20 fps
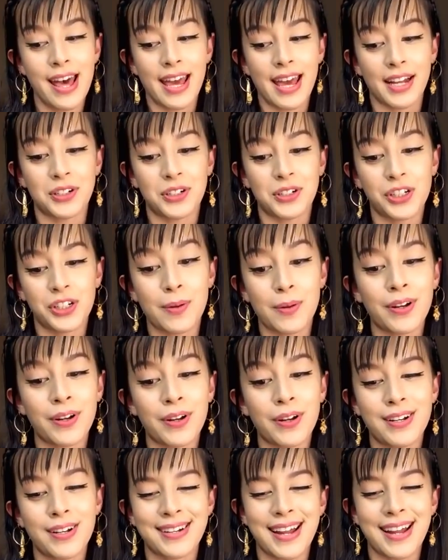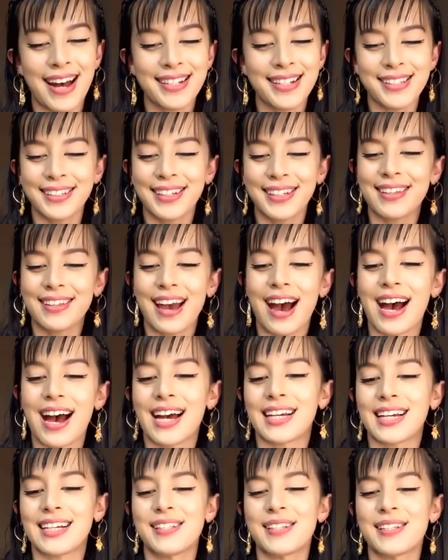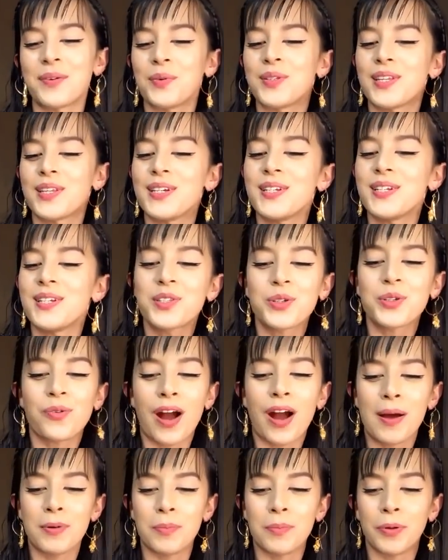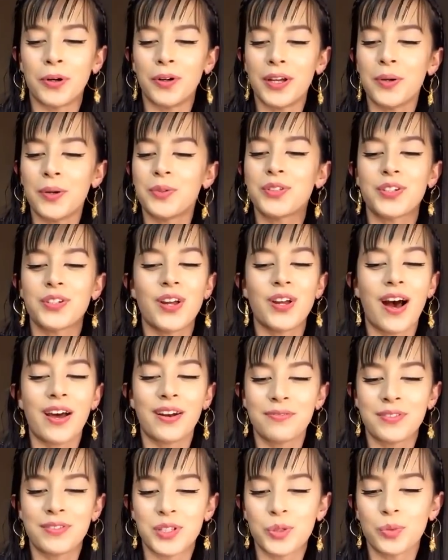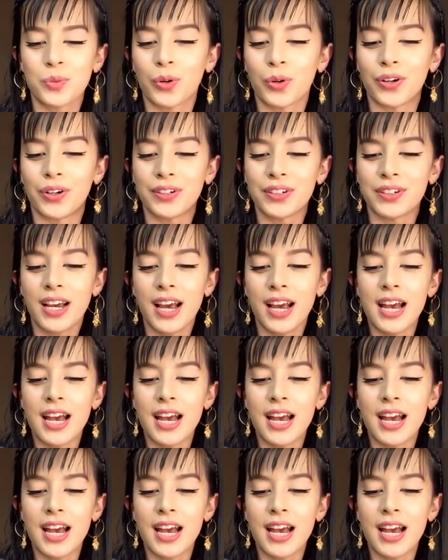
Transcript: It shimmered, dazzling the eyes, and was indescribable. It was not of this world.